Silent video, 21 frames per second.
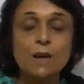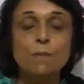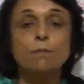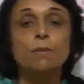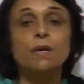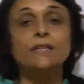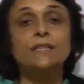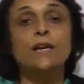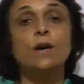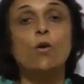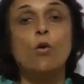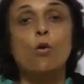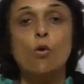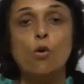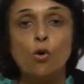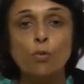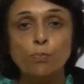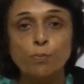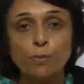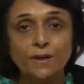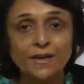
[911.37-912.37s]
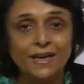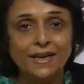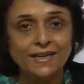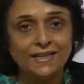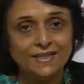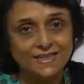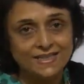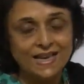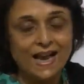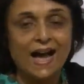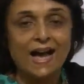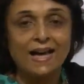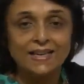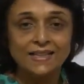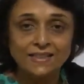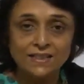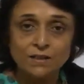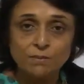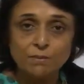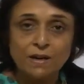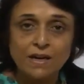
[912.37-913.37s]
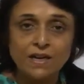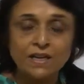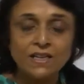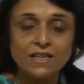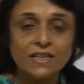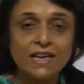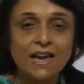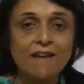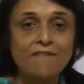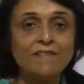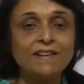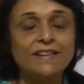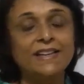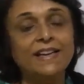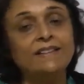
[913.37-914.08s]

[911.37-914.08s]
but the openings are in the buccal cavity